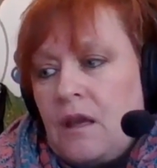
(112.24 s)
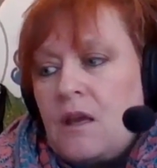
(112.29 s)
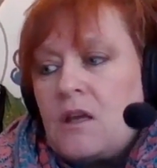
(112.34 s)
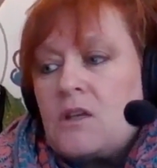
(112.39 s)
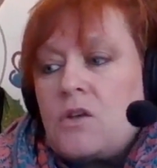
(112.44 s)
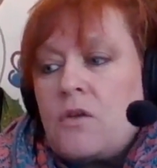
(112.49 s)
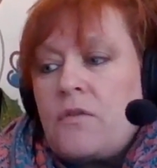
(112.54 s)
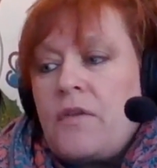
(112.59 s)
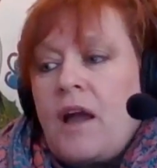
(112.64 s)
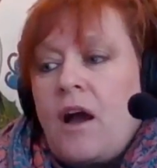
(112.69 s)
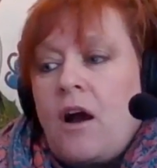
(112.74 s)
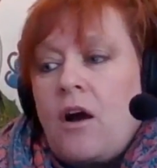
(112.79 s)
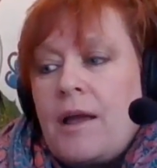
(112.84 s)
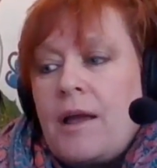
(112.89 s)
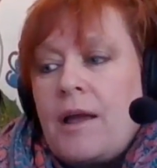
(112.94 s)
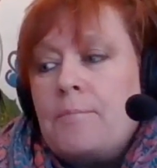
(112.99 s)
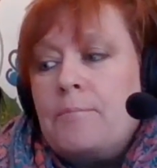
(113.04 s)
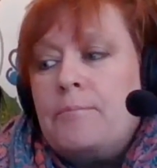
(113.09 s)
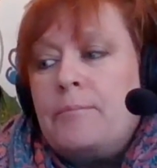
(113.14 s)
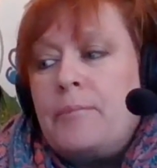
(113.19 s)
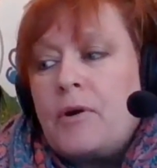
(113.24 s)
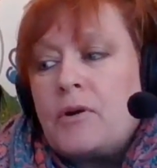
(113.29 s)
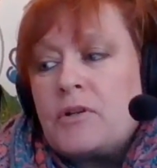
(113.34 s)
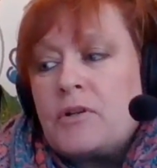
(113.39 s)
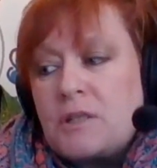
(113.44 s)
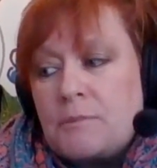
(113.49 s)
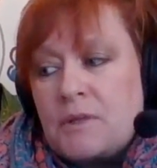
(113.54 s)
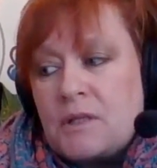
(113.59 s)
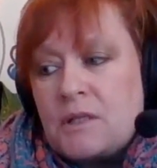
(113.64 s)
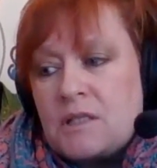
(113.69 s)
So they are
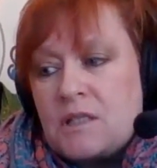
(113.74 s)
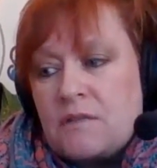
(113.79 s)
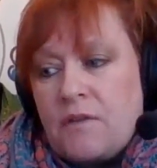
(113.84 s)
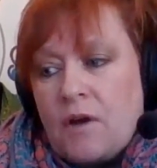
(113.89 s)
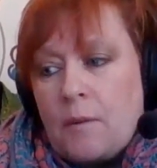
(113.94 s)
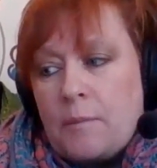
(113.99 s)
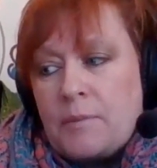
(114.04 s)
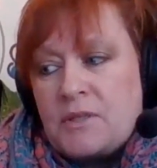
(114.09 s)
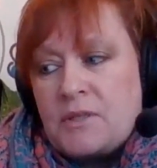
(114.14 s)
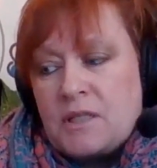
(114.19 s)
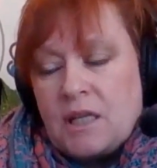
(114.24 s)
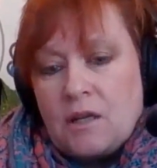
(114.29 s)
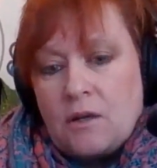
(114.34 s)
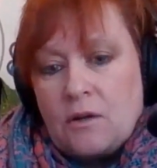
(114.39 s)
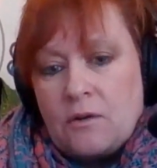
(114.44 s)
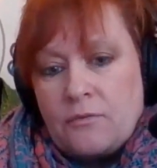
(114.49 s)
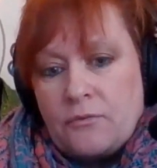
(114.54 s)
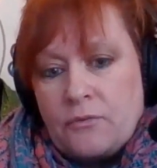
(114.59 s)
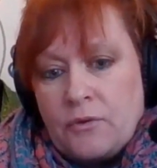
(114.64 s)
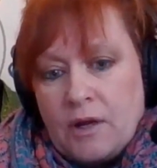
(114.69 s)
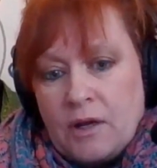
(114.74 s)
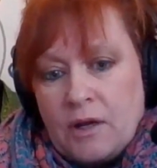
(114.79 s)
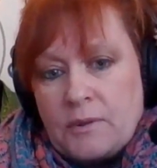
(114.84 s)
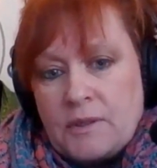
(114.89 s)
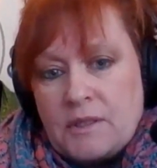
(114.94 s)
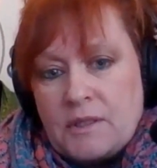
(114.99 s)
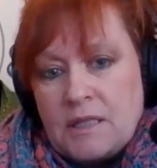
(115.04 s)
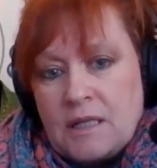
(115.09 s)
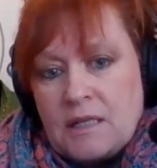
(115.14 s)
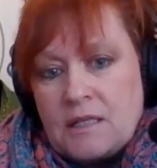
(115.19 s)
embodiments of our particular
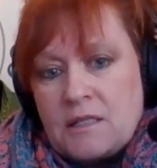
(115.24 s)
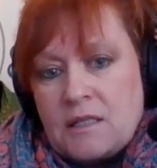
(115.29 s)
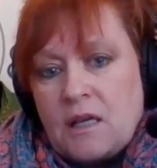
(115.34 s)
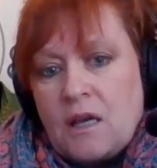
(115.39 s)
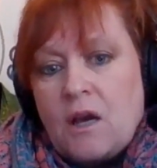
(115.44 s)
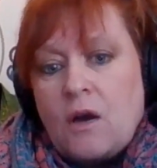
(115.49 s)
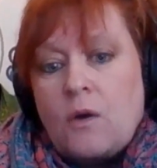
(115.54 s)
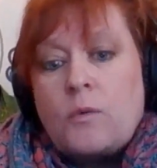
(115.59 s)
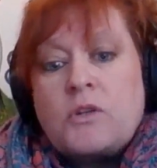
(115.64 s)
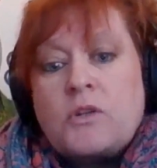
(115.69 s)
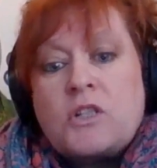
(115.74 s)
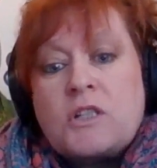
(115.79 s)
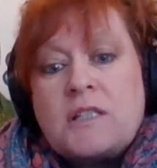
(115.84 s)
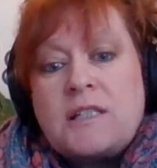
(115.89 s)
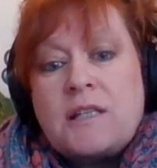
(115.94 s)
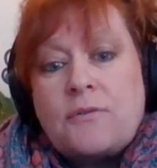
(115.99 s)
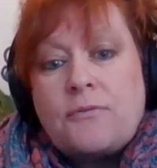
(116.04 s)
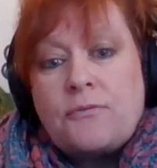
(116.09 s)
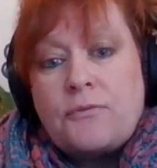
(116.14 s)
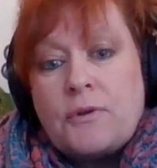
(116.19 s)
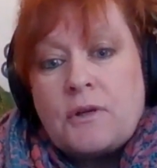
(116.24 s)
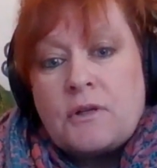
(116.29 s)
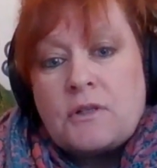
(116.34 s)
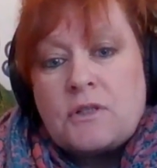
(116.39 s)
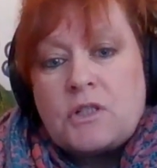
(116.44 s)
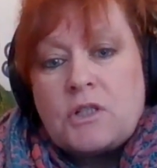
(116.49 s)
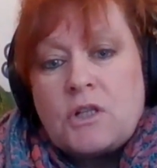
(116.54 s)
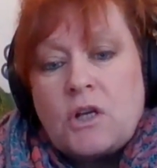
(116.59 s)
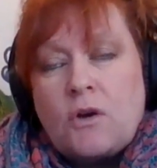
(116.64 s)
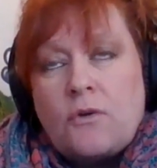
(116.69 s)
frequencies, which is
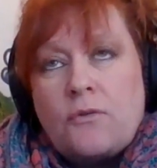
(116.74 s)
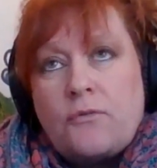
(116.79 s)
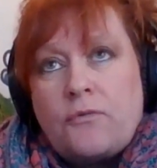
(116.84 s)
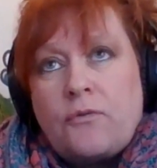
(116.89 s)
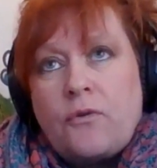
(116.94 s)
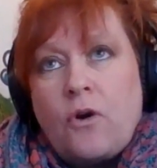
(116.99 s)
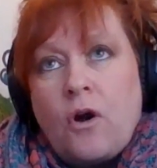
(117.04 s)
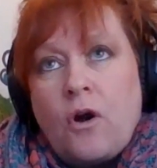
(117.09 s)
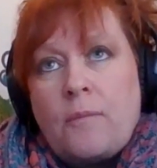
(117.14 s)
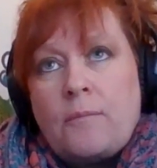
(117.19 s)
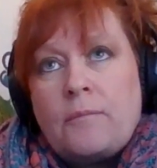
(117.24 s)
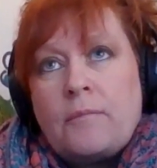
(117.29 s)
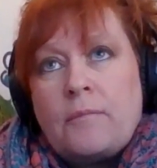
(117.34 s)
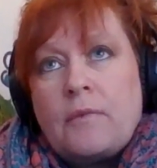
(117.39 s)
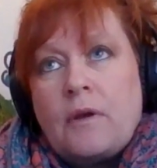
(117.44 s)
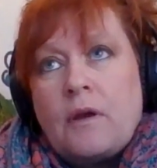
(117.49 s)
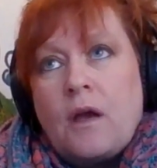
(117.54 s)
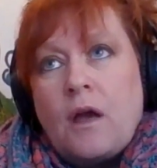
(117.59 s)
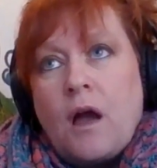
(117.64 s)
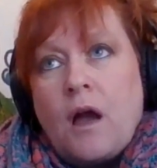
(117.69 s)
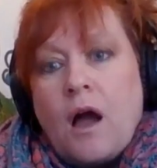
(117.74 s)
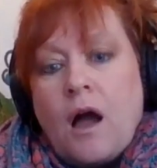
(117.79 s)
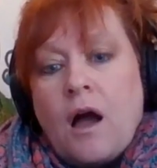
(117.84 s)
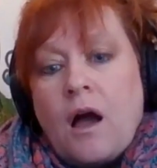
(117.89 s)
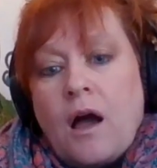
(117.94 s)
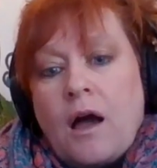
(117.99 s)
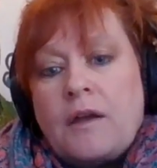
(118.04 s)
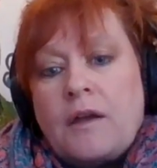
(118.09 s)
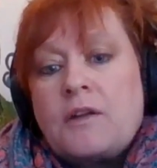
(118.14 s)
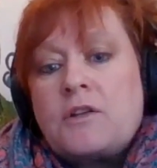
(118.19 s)
different from
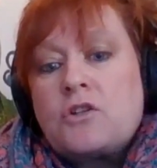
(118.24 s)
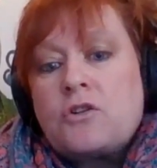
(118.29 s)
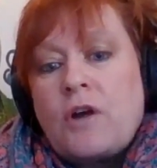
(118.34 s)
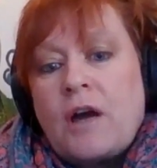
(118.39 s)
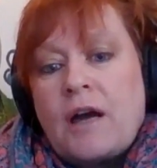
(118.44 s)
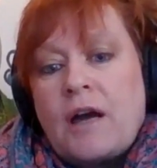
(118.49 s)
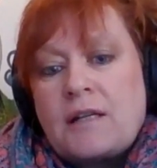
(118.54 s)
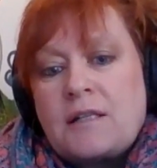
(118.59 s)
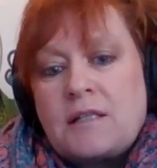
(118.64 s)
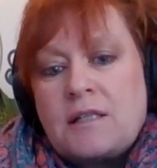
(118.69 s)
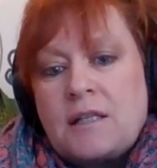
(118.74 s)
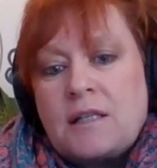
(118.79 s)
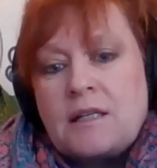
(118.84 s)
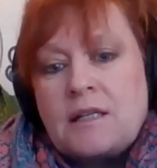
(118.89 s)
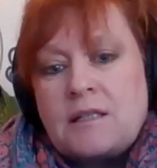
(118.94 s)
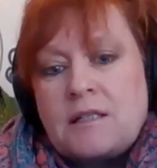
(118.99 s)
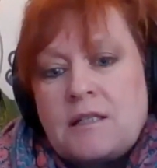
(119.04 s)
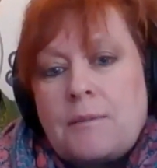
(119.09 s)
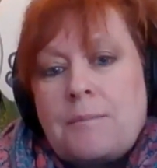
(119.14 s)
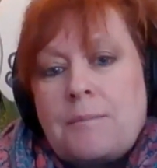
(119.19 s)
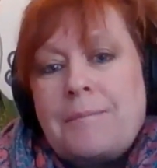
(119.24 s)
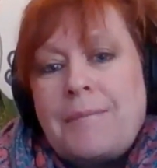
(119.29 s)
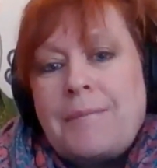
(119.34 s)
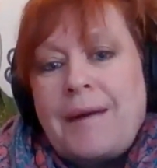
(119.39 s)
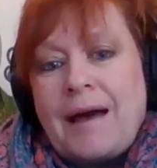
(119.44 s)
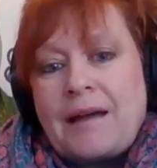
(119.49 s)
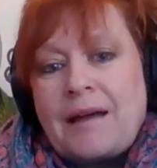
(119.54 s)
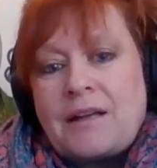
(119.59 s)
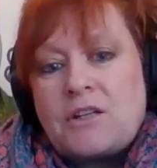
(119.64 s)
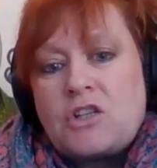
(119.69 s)
an attracted
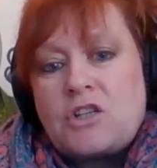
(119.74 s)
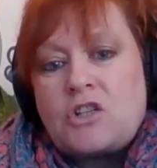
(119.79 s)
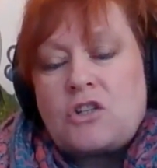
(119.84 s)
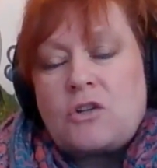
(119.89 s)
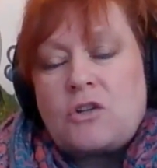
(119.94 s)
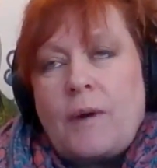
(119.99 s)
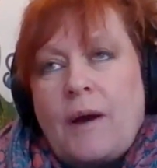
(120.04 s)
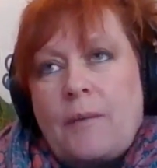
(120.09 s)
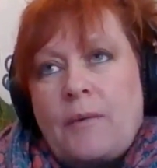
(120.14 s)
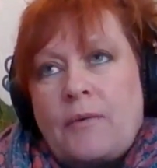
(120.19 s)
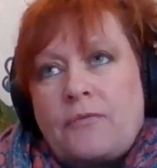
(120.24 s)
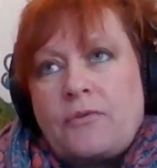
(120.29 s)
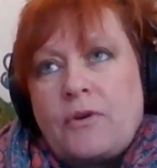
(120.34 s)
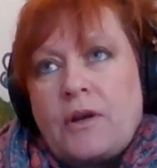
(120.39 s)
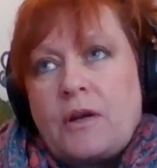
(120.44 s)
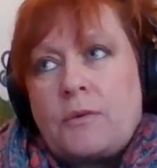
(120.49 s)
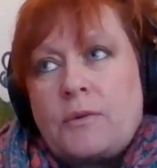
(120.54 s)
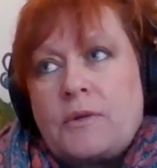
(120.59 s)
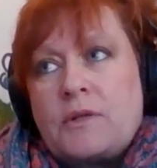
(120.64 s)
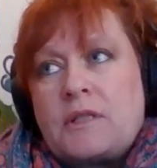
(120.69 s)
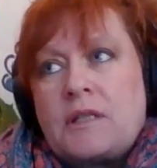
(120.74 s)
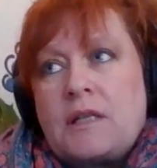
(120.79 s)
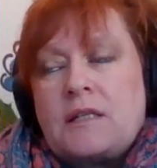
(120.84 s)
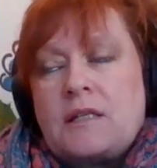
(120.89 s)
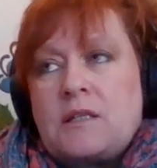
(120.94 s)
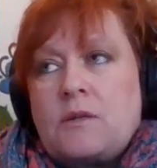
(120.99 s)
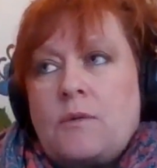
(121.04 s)
match to our frequencies.